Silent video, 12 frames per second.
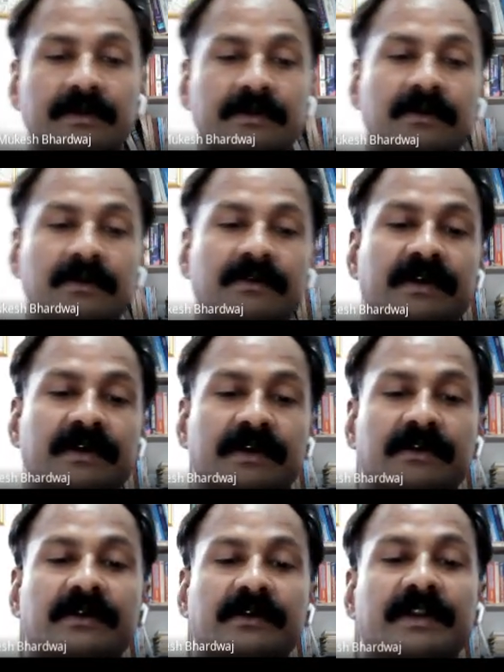Dalton did
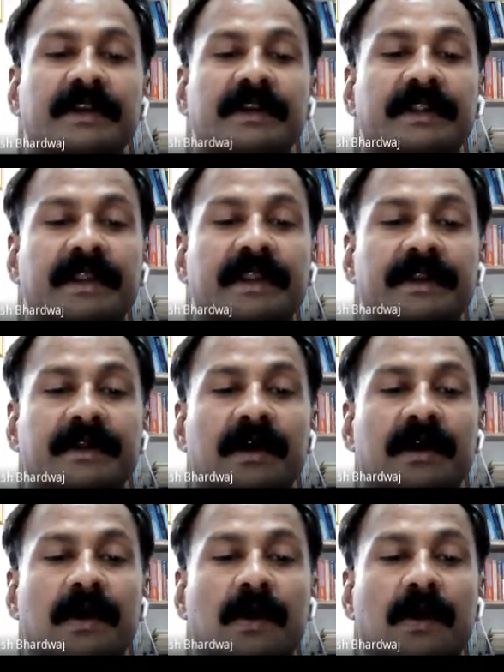not indicate
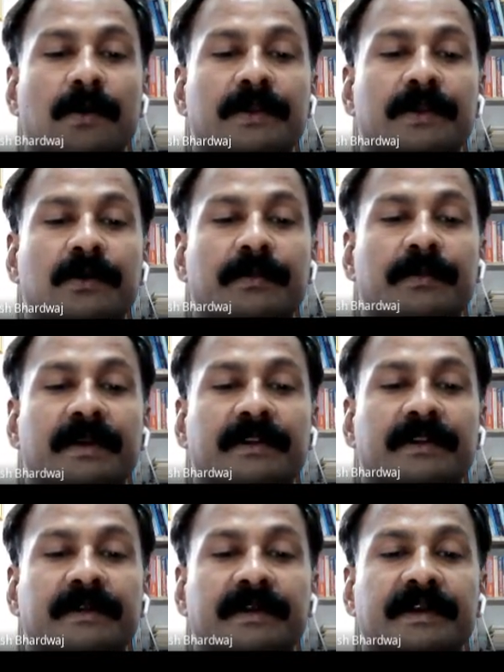how he obtained
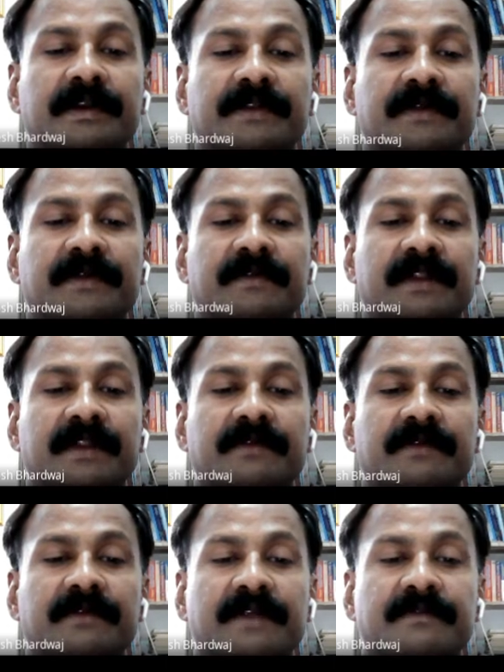the
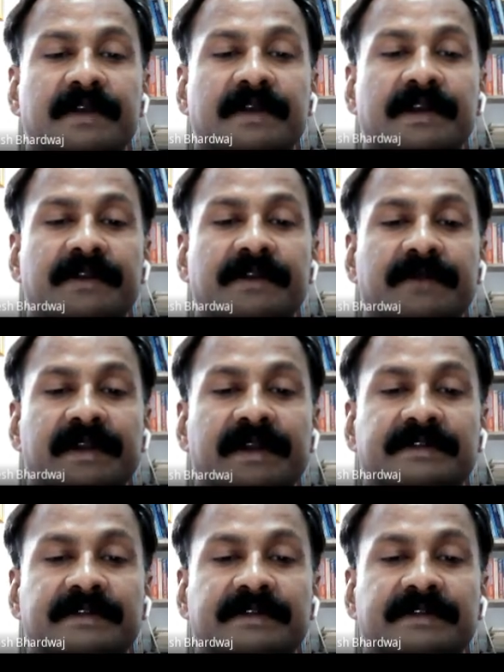relative weight,